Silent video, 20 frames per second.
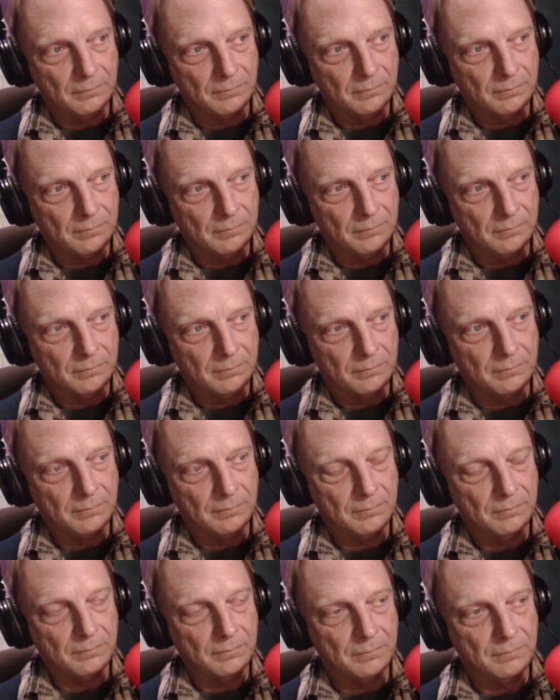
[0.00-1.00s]

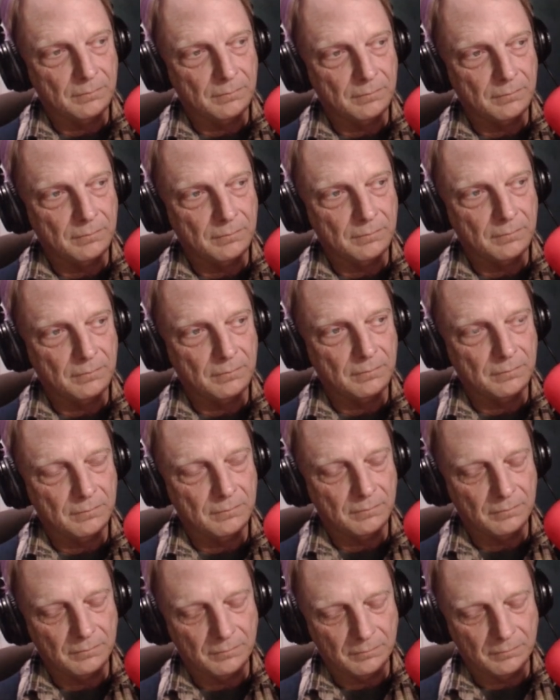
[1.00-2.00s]

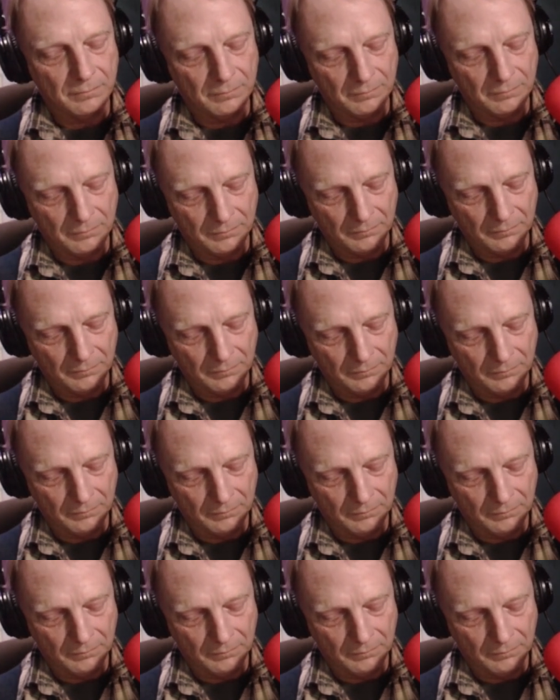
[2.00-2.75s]
(silent)